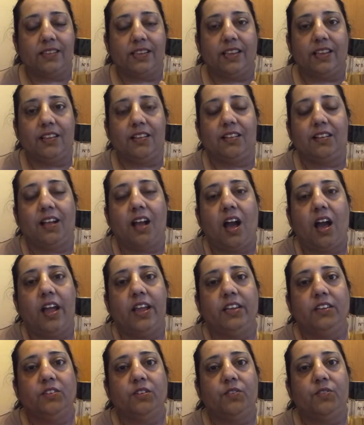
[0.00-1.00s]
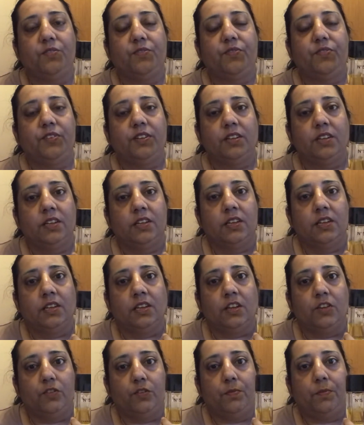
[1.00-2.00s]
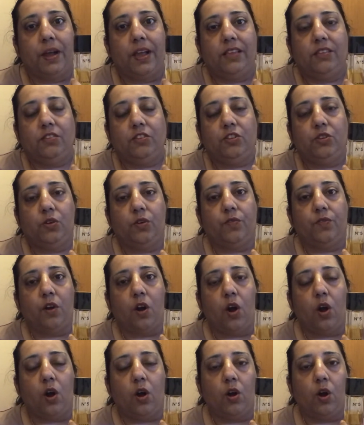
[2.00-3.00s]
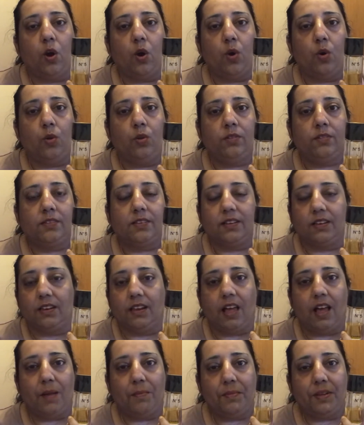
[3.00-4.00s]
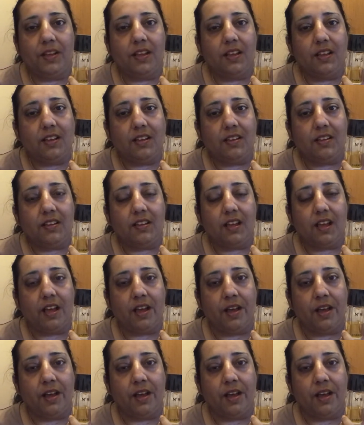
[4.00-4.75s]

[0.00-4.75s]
It kind of reminds you of old glamour,